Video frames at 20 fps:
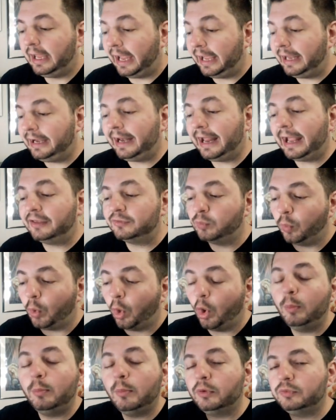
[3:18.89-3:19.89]
and it has
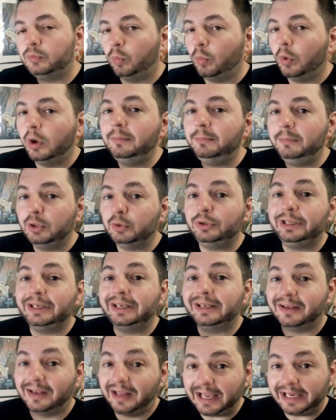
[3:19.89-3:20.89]
almost 1 million
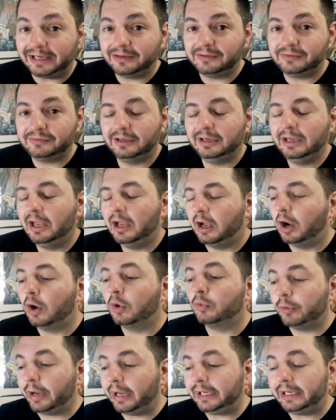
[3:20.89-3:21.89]
likes
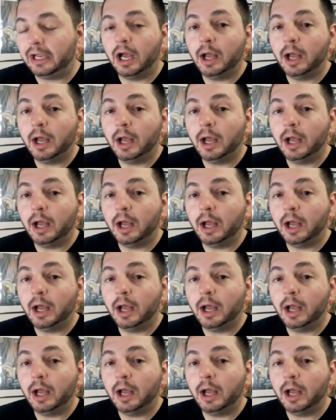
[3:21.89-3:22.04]
already,